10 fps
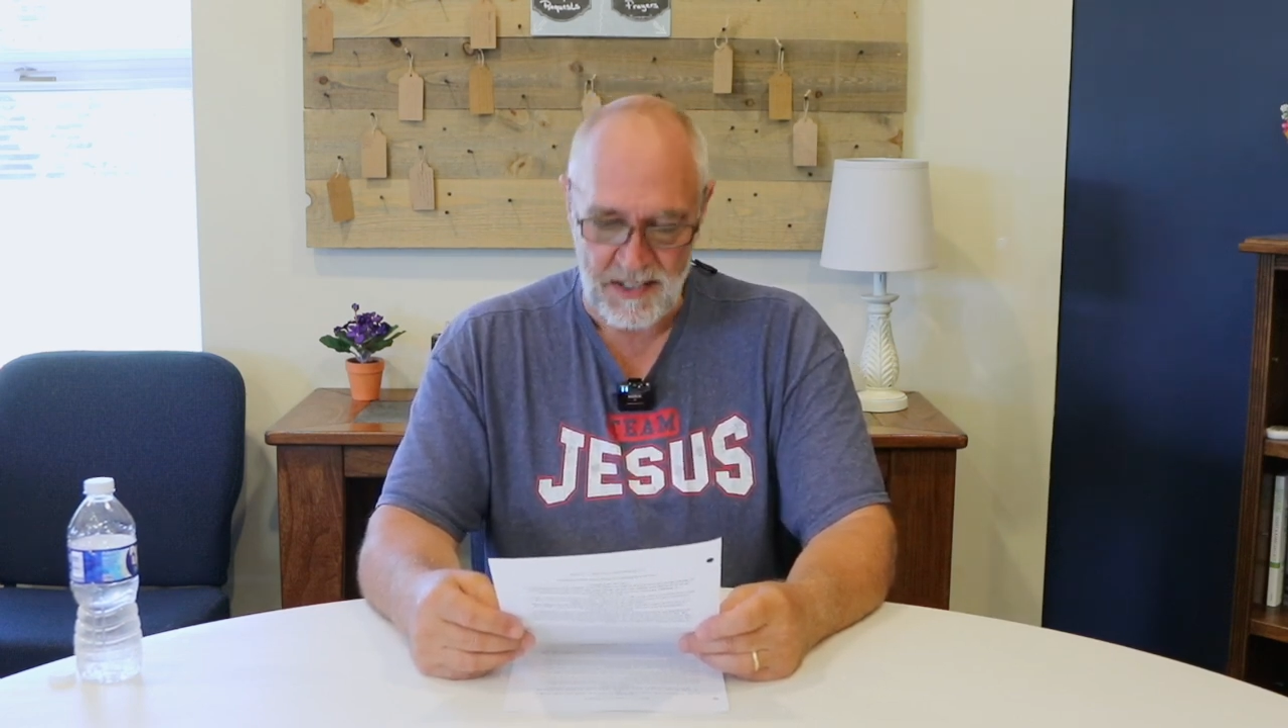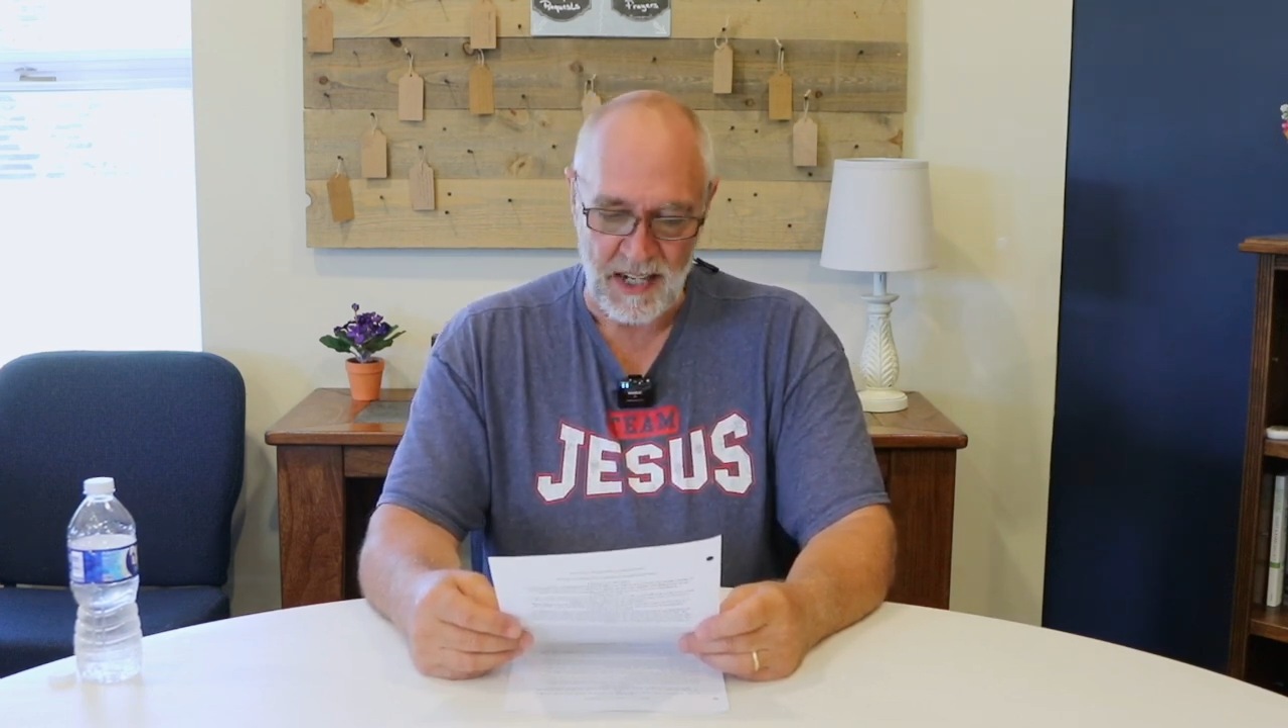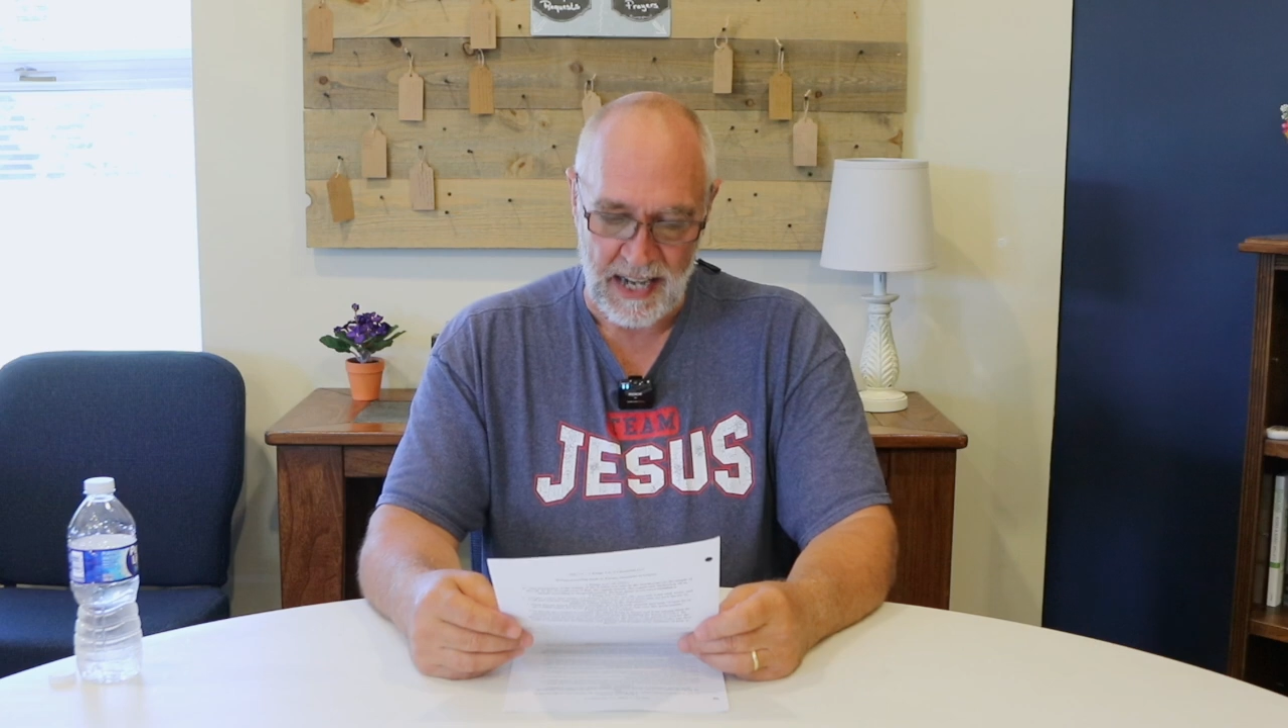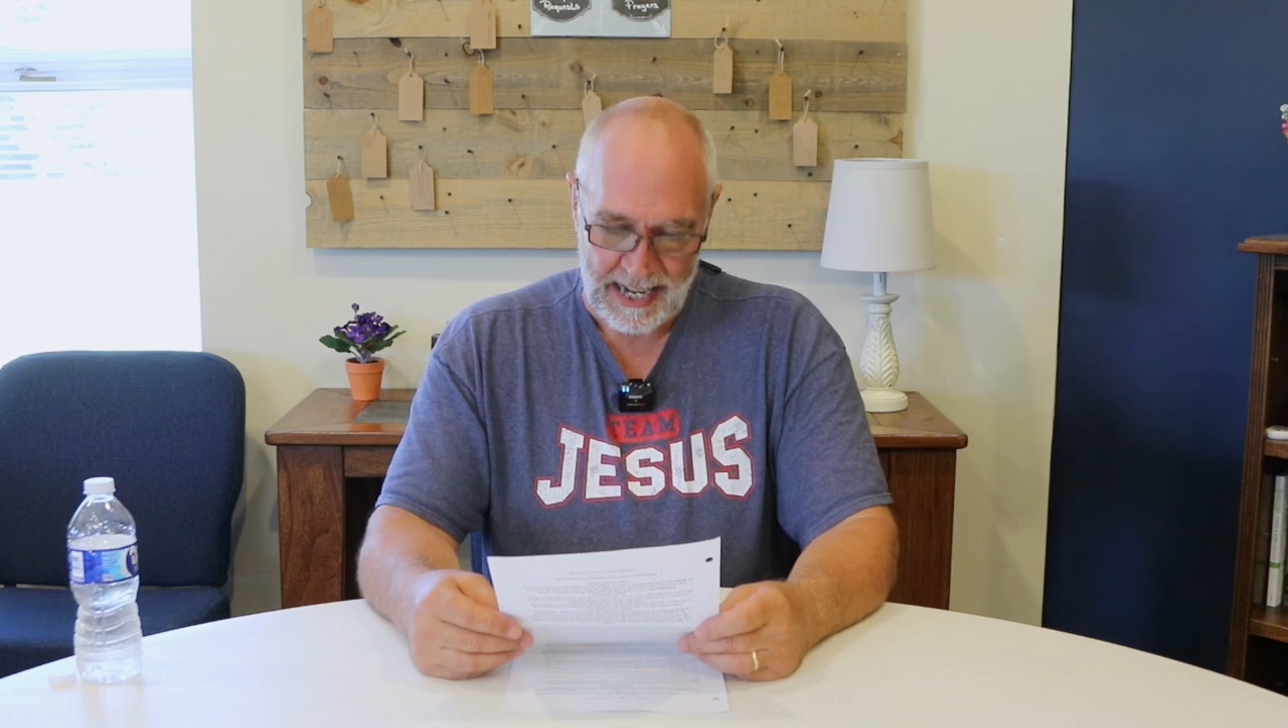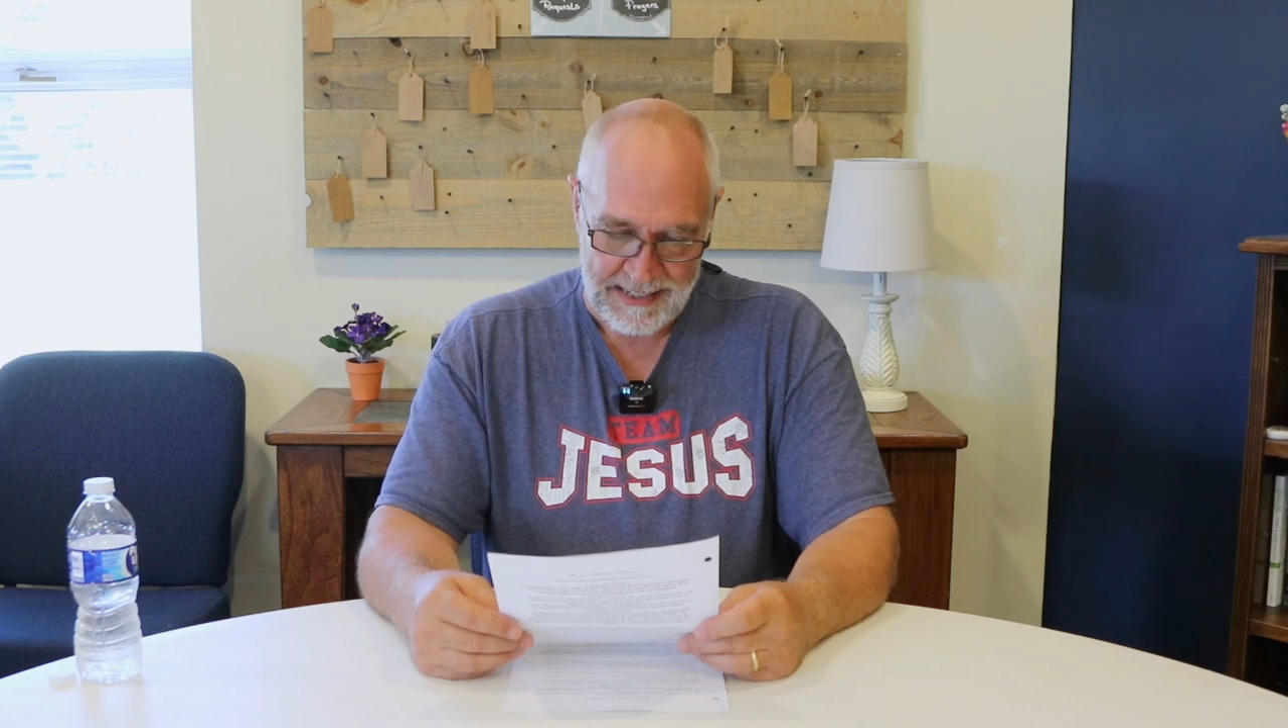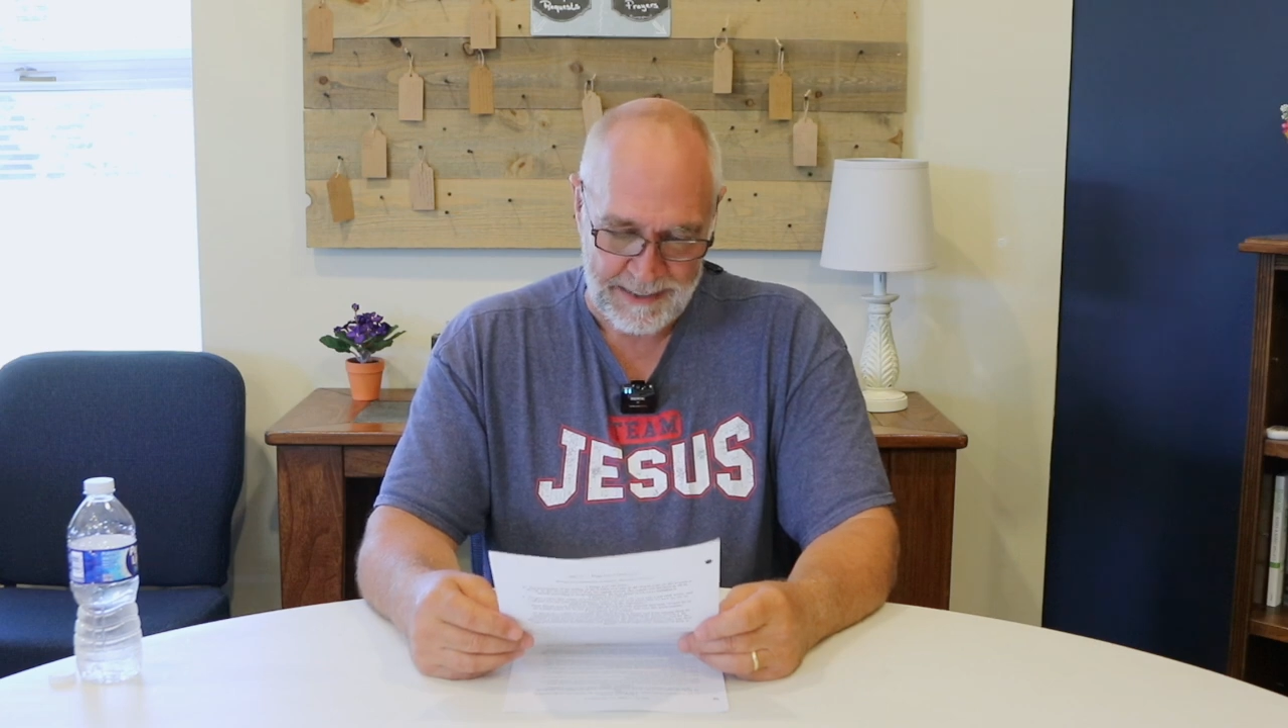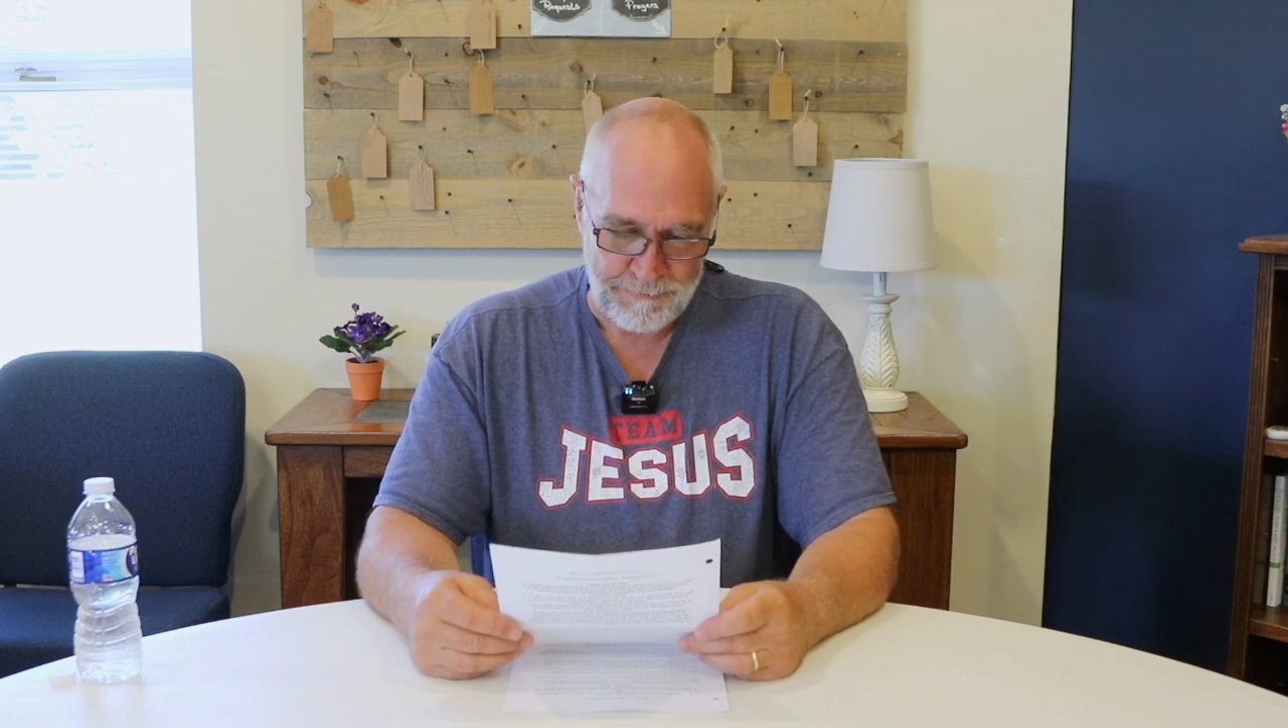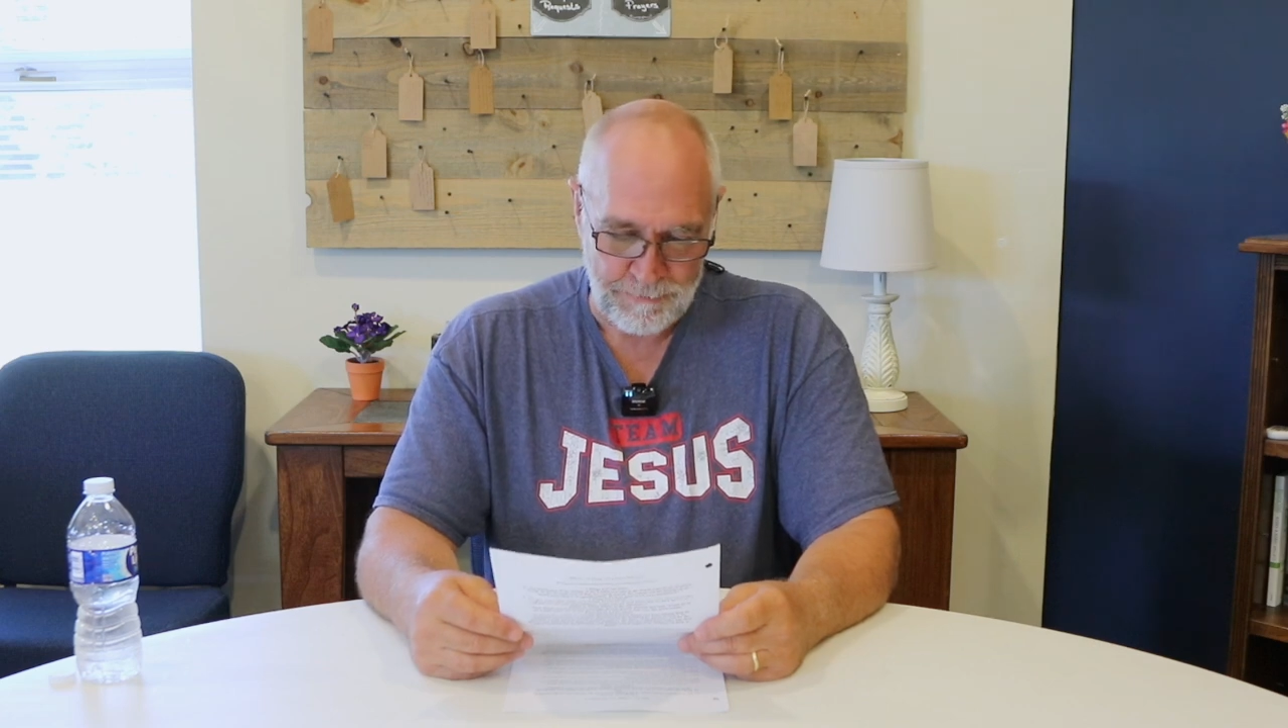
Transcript: Delight.